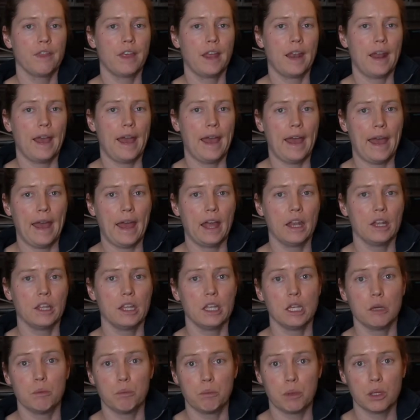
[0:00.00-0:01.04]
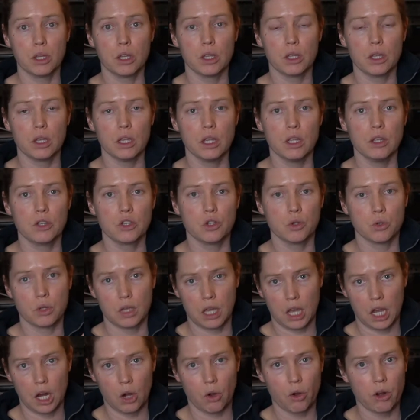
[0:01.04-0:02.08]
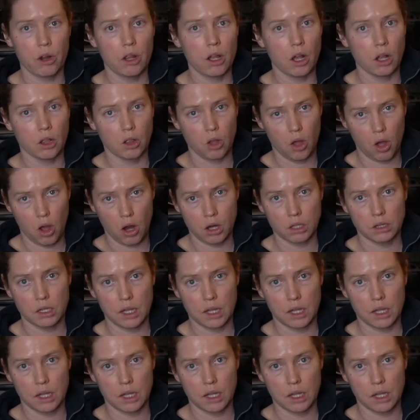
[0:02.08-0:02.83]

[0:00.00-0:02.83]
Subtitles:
that had the ability to carry a long